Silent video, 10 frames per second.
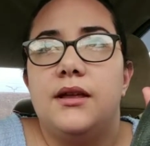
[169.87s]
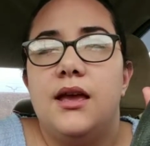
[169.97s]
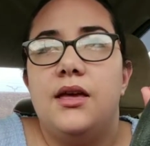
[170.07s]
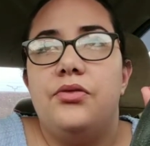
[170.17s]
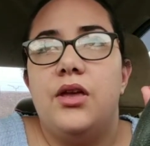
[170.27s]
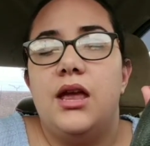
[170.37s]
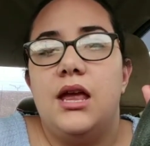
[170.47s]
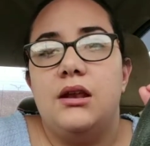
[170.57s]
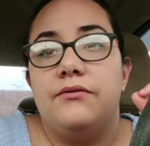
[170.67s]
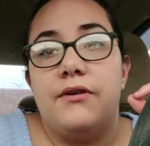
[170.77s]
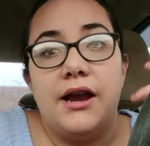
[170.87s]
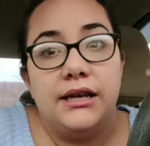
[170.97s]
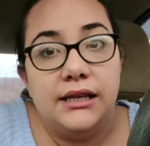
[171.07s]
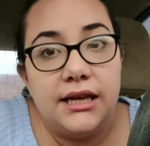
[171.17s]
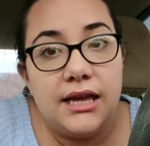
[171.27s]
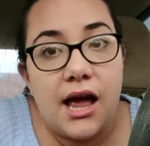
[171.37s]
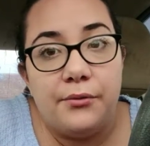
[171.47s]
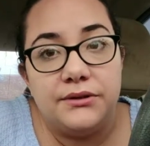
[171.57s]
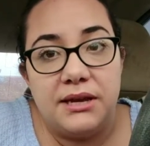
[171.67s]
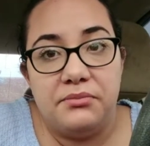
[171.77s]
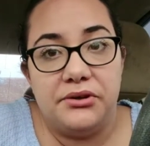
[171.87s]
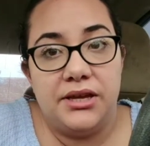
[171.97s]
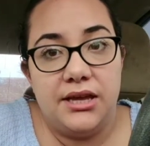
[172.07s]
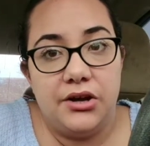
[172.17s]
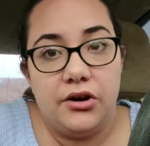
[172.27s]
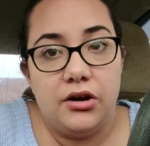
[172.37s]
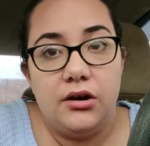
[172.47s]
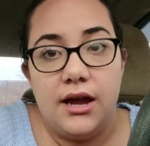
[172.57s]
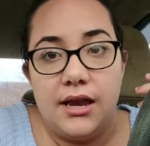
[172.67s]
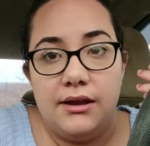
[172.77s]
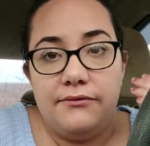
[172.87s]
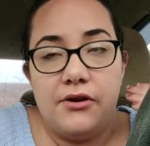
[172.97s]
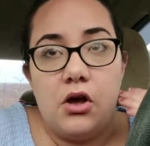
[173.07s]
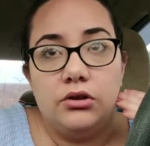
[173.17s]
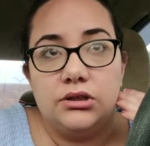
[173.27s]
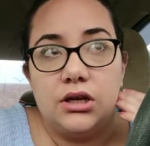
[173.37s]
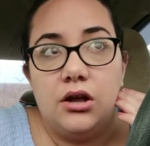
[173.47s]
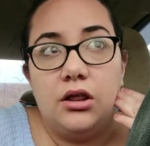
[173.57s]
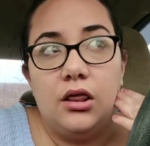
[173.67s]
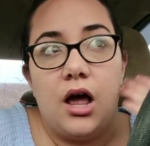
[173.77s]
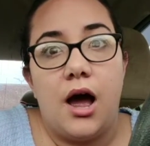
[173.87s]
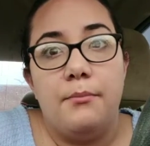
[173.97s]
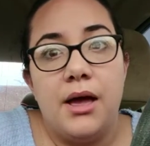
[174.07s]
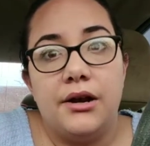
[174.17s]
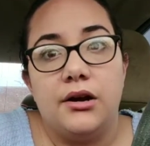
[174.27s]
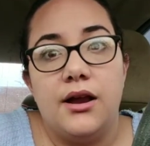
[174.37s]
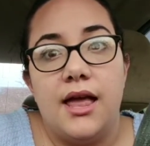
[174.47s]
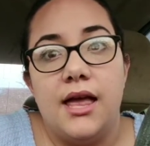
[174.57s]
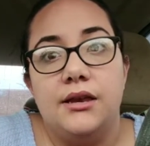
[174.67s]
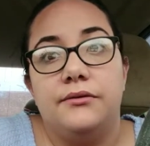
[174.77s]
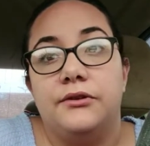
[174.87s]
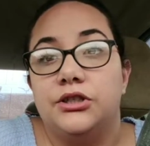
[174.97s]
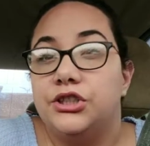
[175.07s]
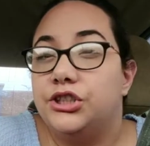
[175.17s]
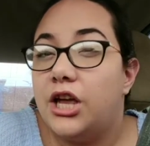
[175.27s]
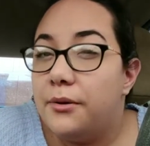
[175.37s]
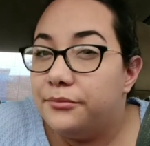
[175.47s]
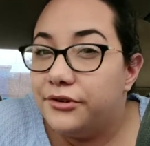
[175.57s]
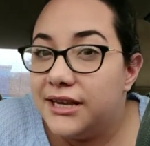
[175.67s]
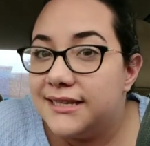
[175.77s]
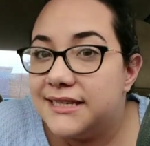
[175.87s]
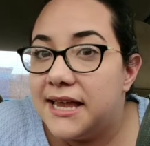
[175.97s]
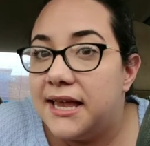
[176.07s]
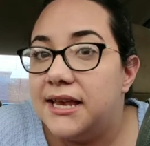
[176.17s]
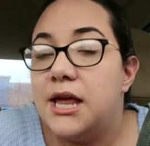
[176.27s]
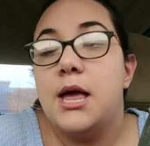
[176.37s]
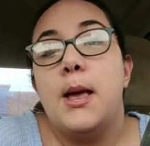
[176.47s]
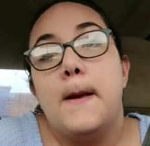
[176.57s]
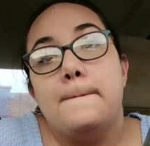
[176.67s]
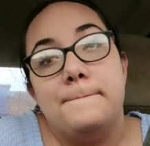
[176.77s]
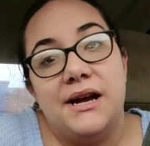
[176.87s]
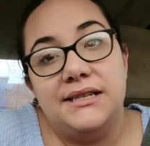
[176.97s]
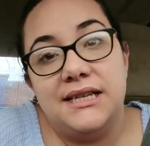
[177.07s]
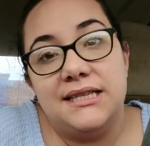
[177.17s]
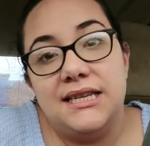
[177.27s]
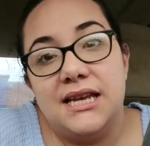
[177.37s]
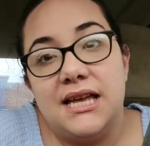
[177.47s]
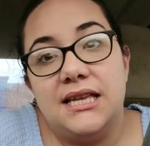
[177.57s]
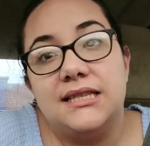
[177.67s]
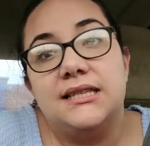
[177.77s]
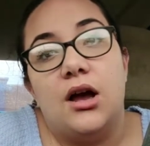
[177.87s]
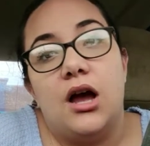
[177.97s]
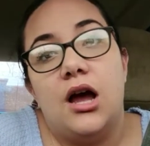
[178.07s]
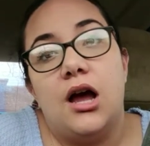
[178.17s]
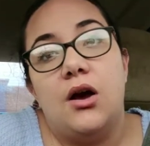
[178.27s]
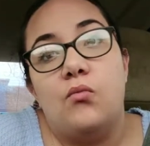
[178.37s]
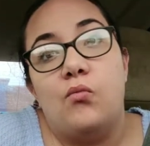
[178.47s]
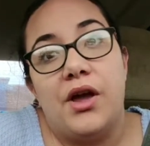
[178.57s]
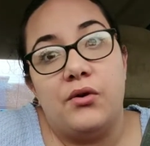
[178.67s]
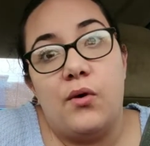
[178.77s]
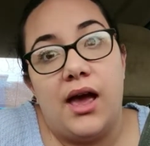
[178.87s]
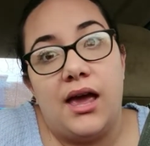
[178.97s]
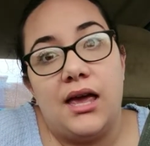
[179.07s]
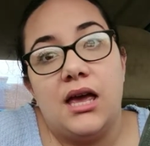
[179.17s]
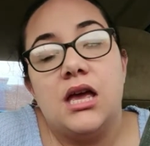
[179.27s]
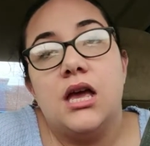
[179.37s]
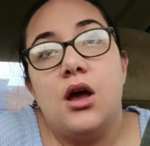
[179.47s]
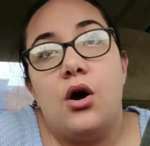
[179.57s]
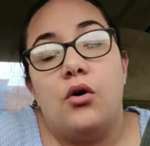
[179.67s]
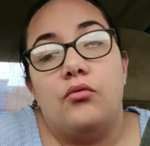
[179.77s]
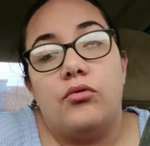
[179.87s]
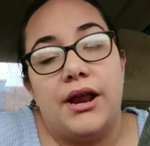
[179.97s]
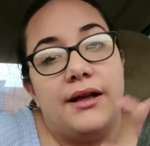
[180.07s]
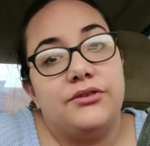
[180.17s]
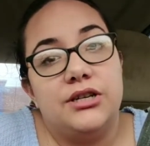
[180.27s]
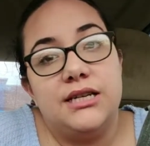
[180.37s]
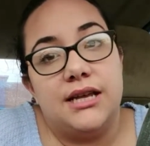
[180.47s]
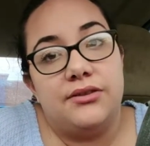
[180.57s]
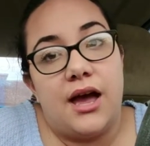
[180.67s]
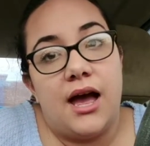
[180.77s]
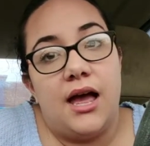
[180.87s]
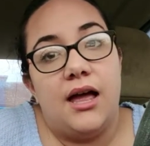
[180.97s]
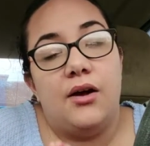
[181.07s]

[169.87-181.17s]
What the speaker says: And then finally, I was able to hear, and it felt a lot better. And for some reason, my dizziness went away right after he did that,